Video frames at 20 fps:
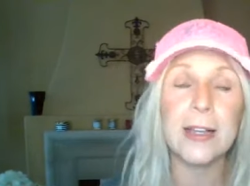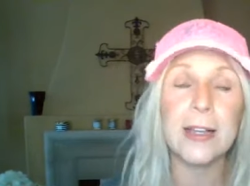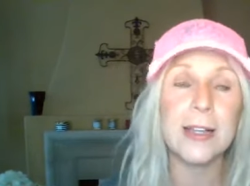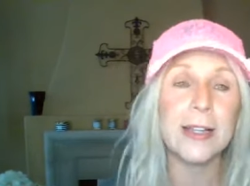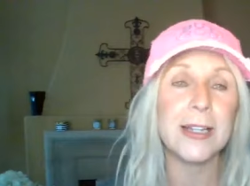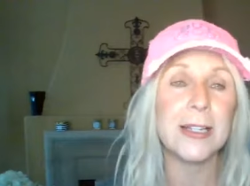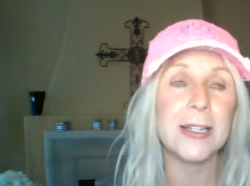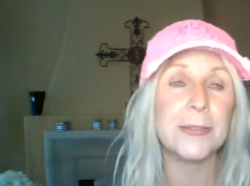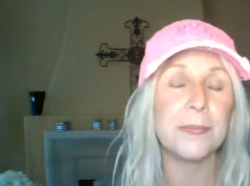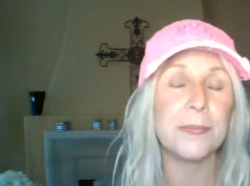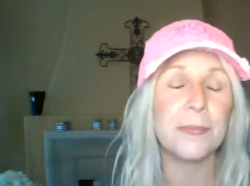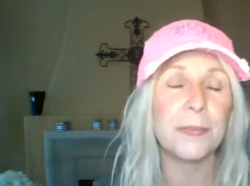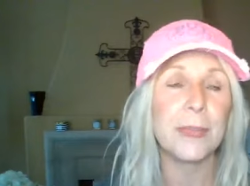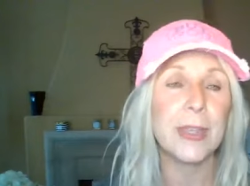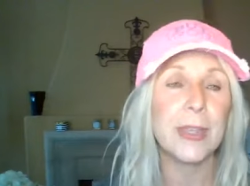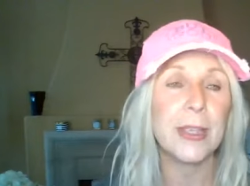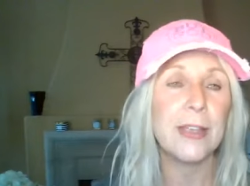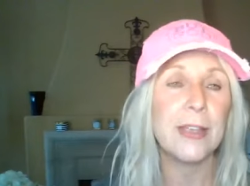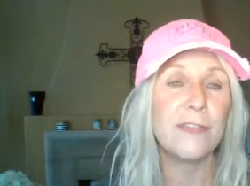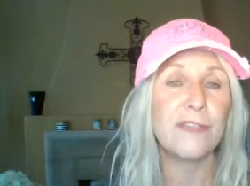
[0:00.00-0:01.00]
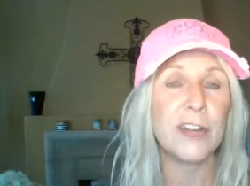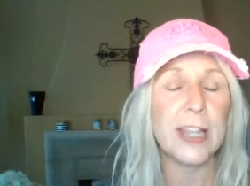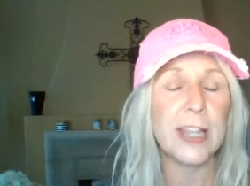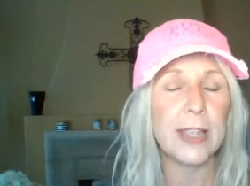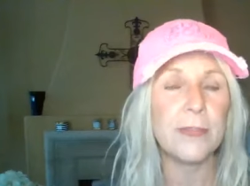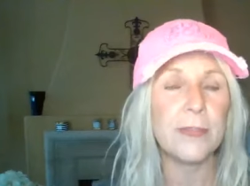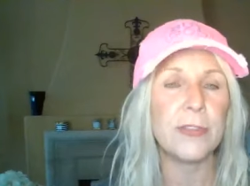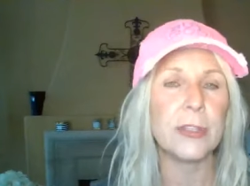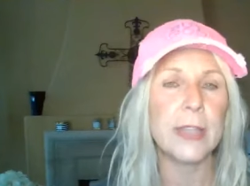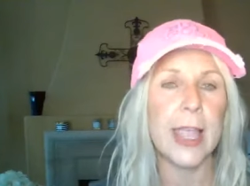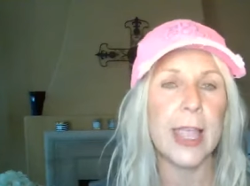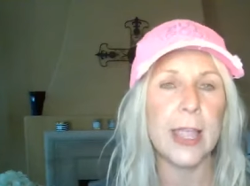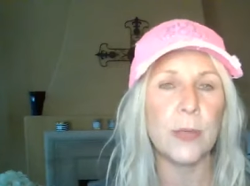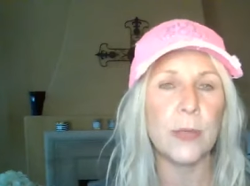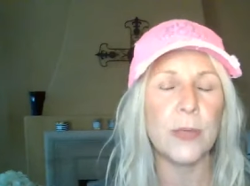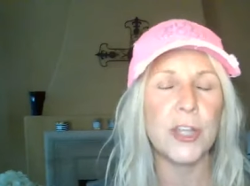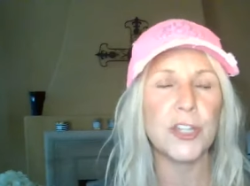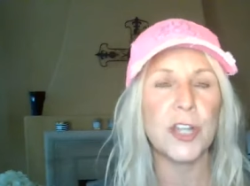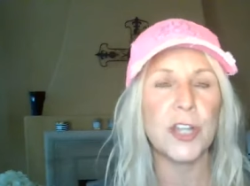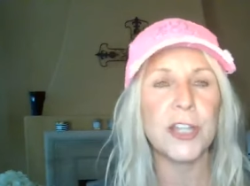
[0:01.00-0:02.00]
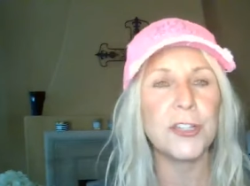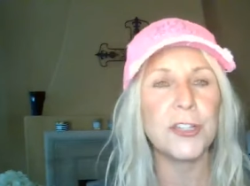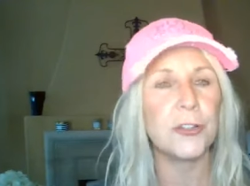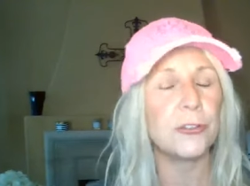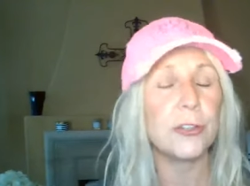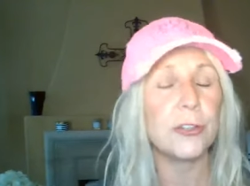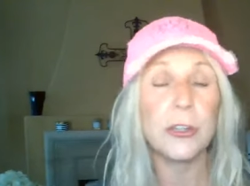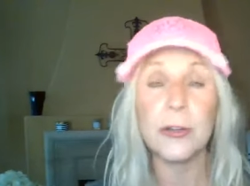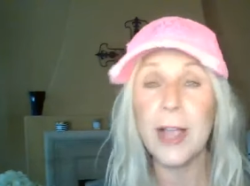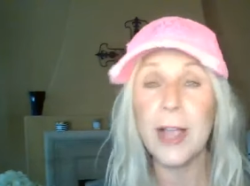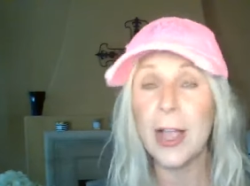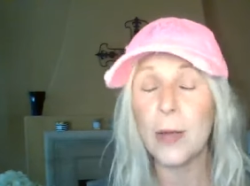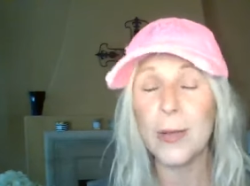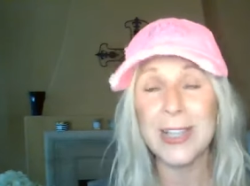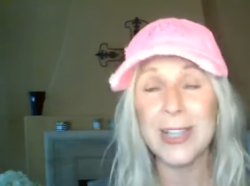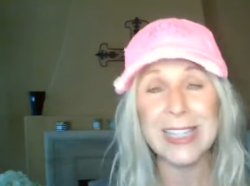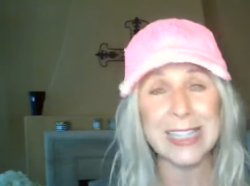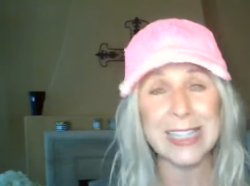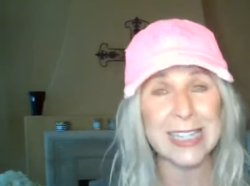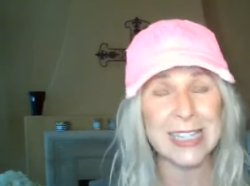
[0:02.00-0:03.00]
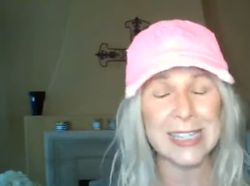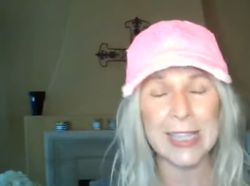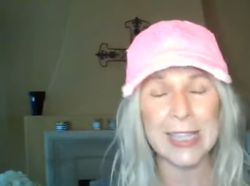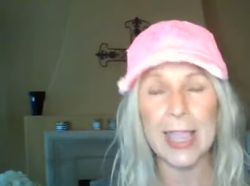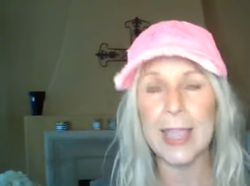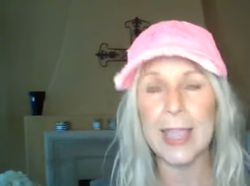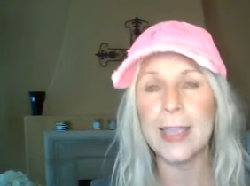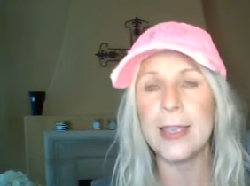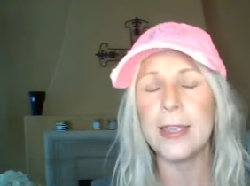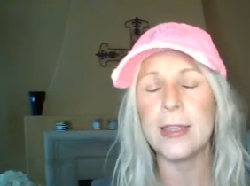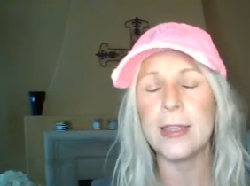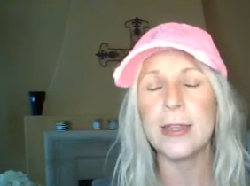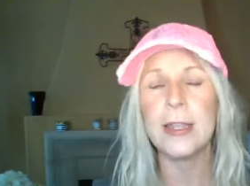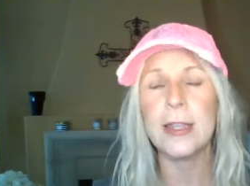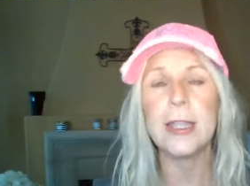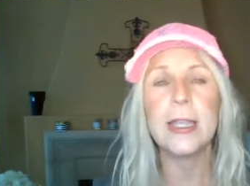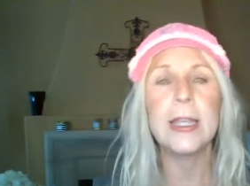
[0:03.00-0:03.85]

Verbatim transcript: Um, forgive the language. I don't know how else to say it